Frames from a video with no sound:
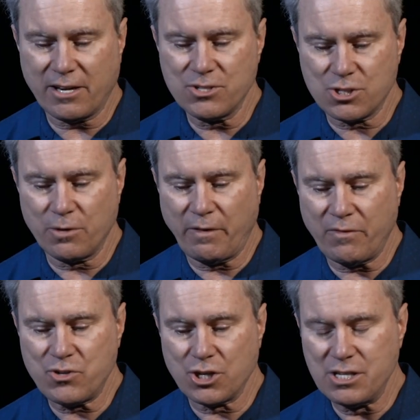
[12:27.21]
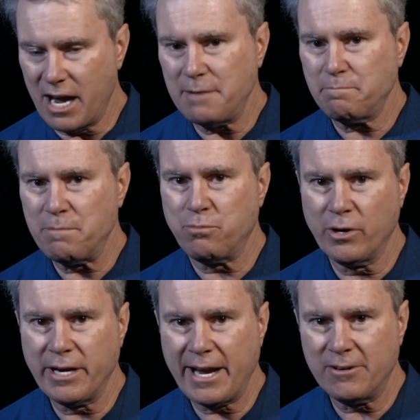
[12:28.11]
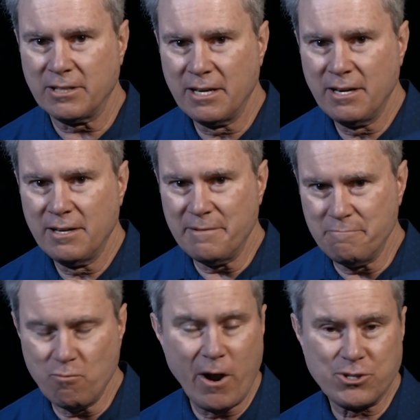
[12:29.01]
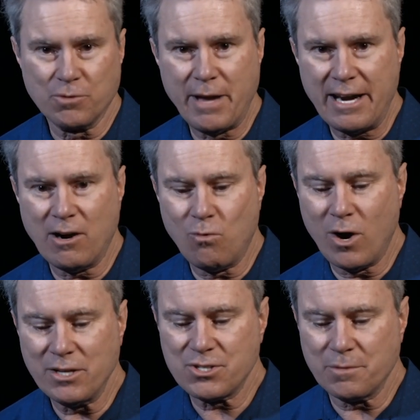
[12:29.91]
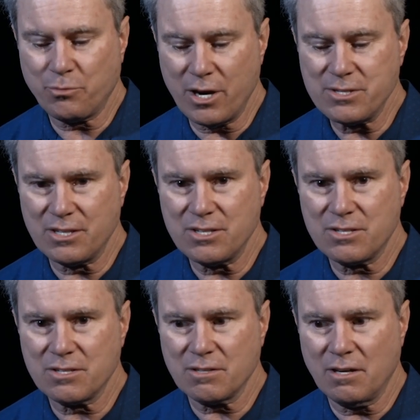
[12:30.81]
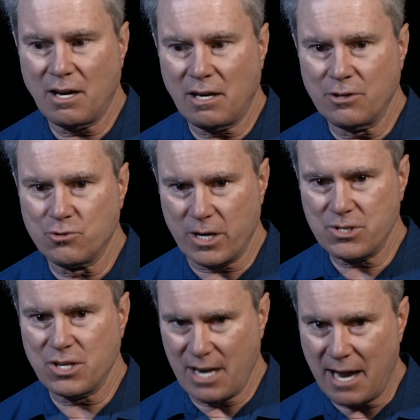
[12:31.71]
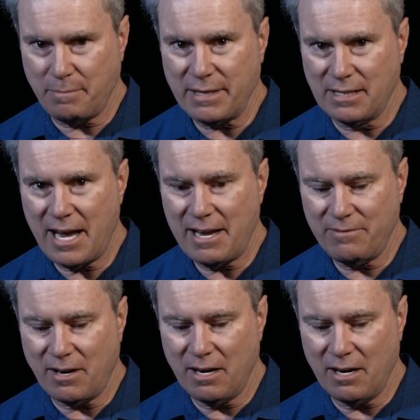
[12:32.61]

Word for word: that conservatives should not be pointing out that Rachel Maddow wants the president's uh, address to not be live?